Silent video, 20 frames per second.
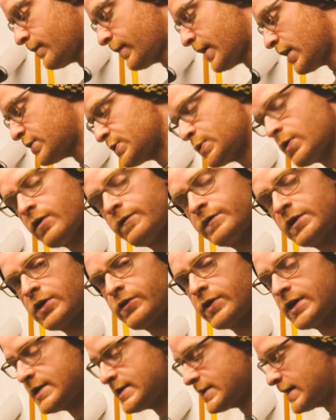about 12
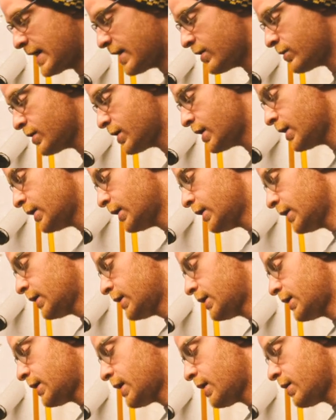degrees now.
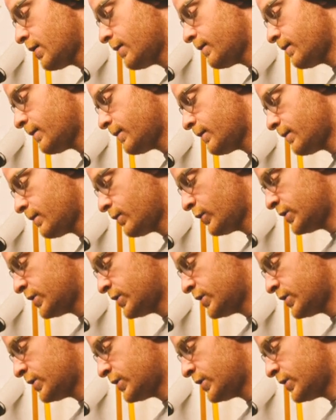Um,